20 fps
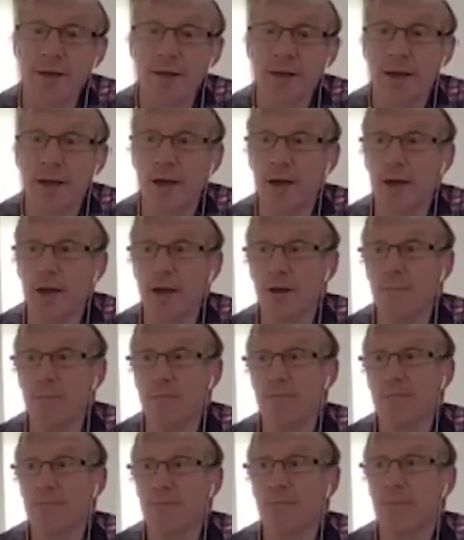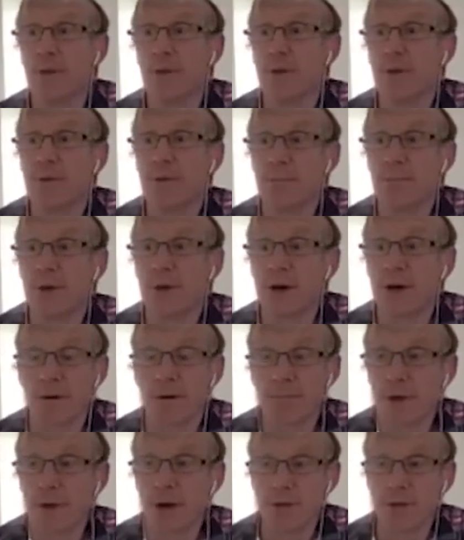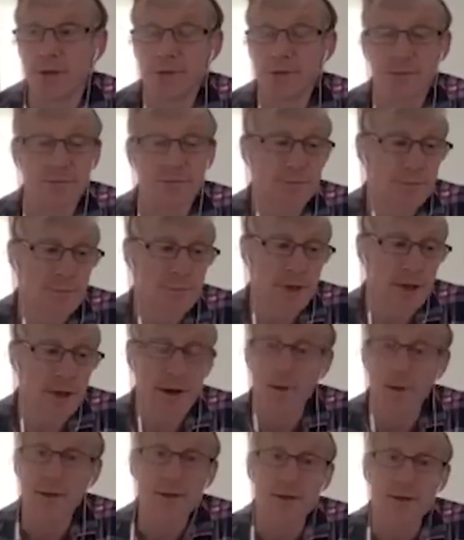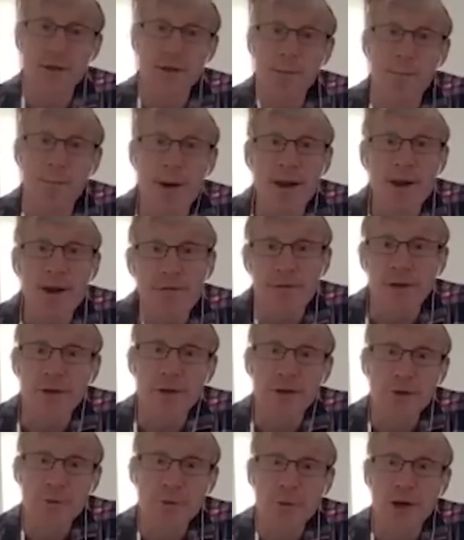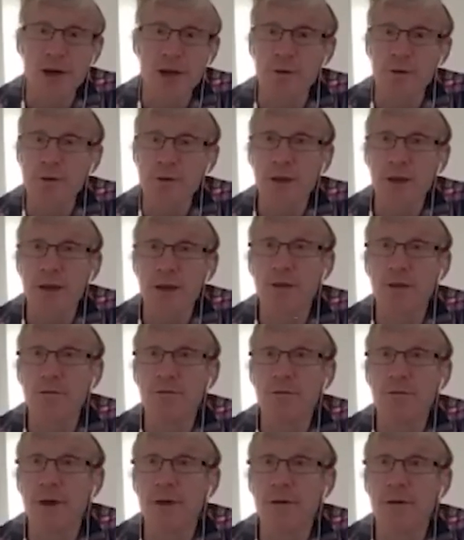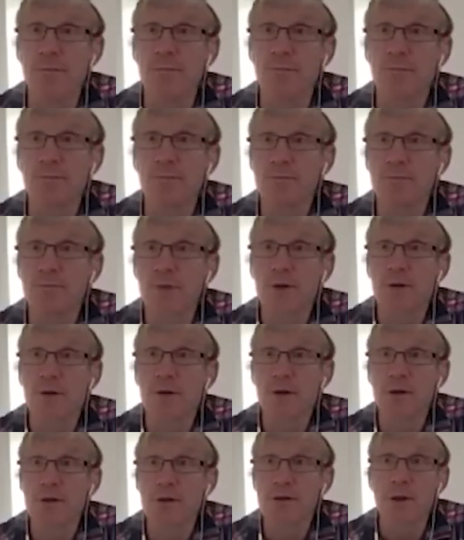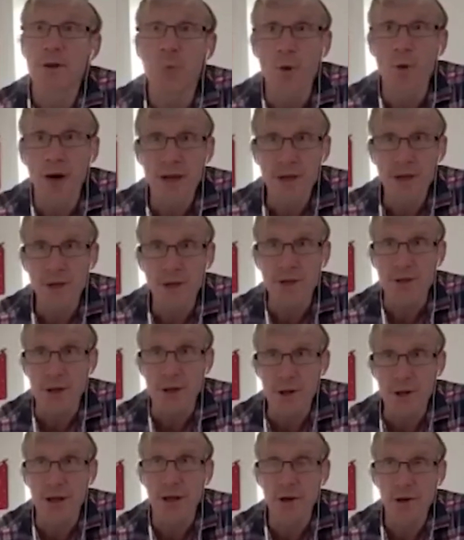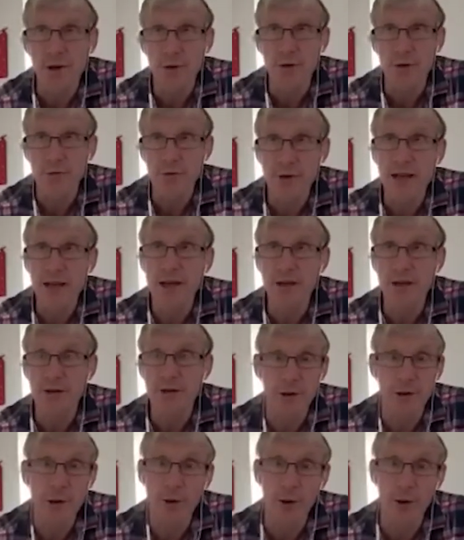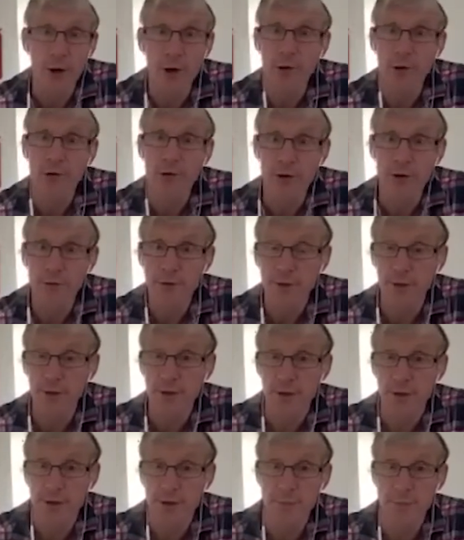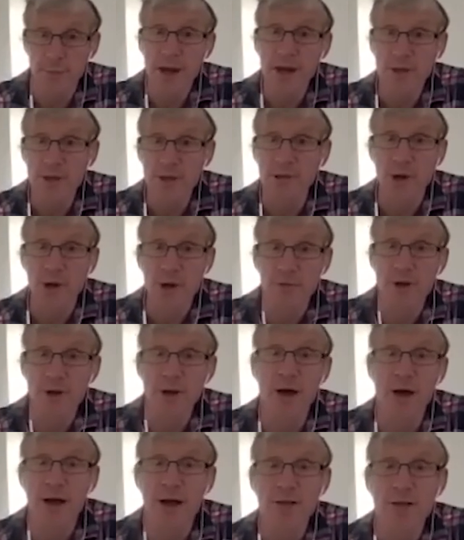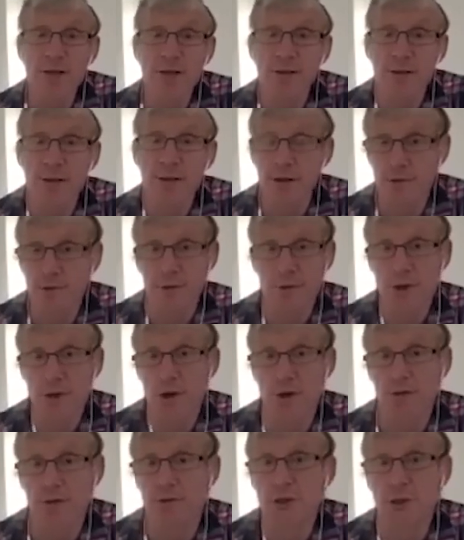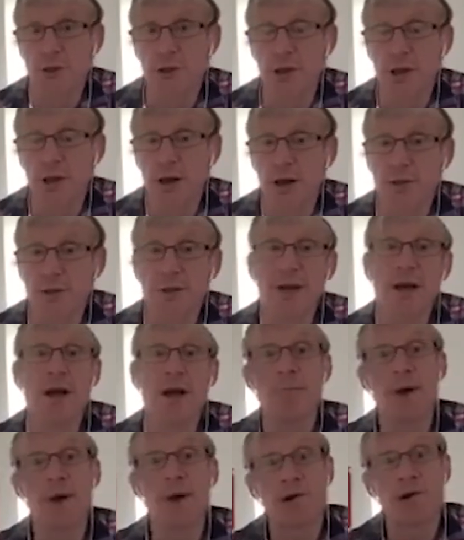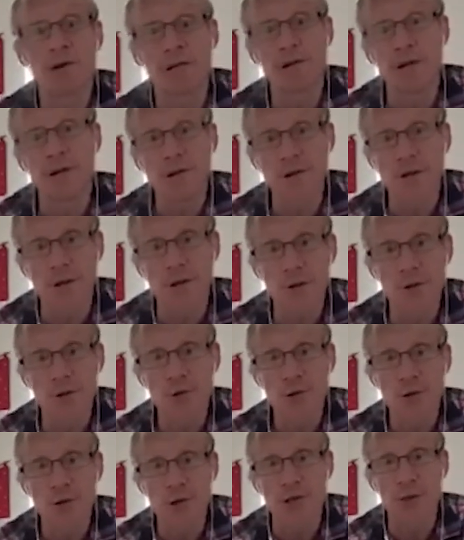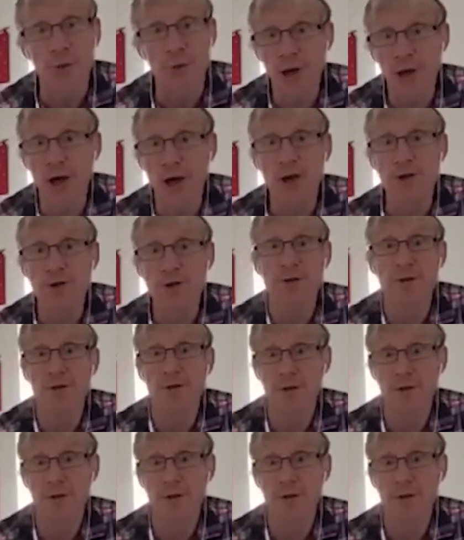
but others, I mean, some benefit as well. Thinking of some waders, I think, can feed for longer and better overnight if there's artificial lighting. Peregrines notoriously will hunt